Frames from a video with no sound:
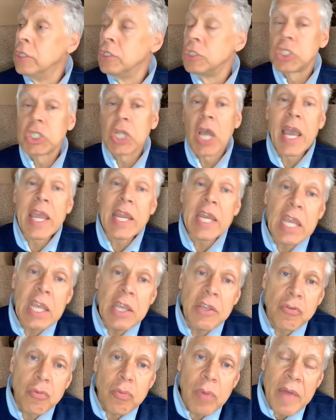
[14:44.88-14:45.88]

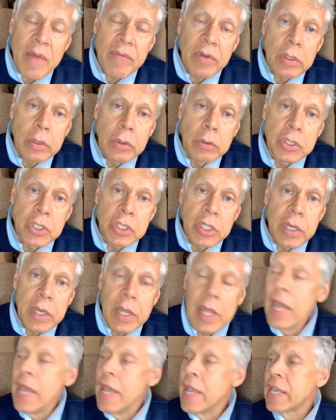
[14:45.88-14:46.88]
Chinese
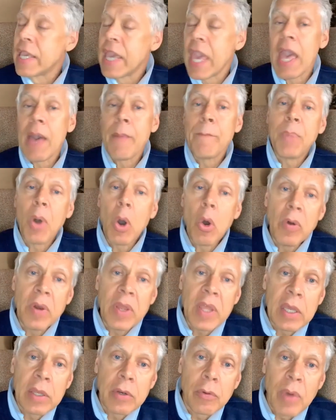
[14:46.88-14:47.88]
Revolution,
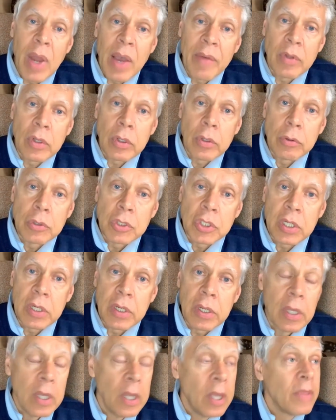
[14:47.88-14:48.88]
Cambodian
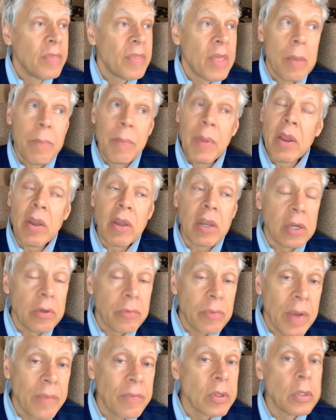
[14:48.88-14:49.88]
Revolution. The
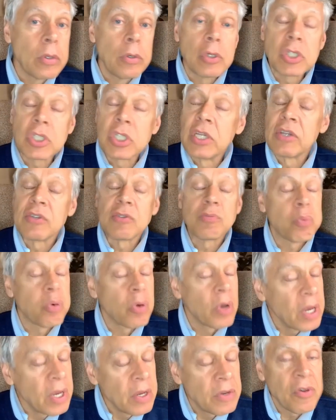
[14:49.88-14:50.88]
American Revolution is
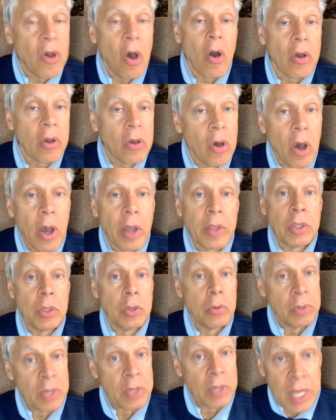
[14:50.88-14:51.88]
pretty doggone
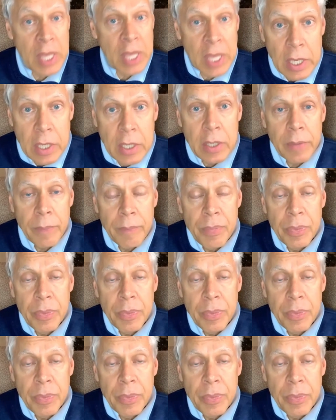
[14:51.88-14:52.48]
unique